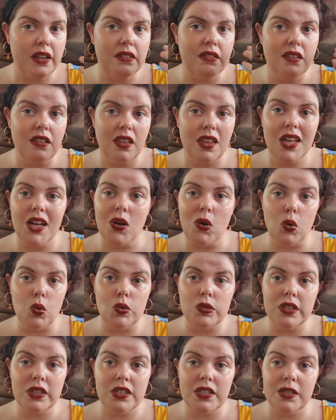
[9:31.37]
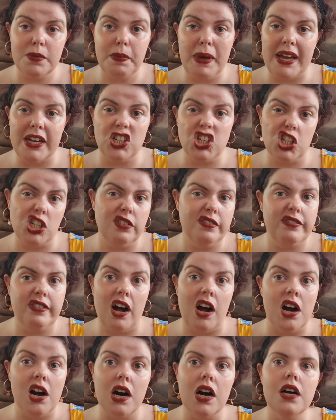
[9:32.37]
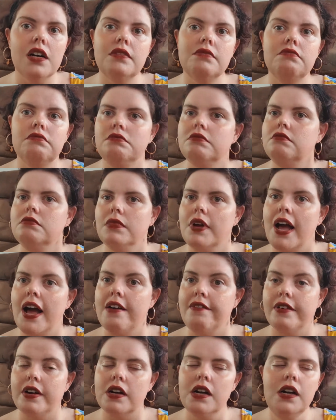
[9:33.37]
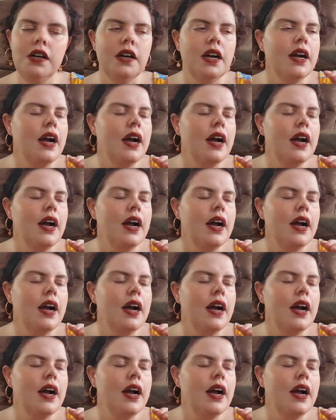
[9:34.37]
the like oldest depiction of art ever,